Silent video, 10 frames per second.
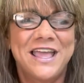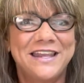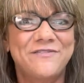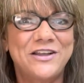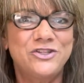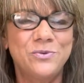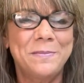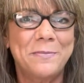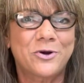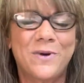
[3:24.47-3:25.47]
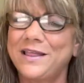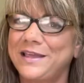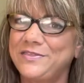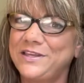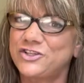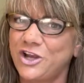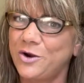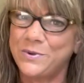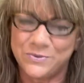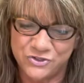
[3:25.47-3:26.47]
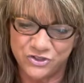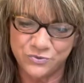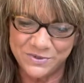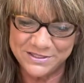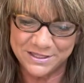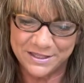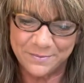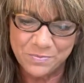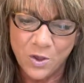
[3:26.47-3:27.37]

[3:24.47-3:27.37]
And if I do remember remember correctly, I think Shark Week was just recently.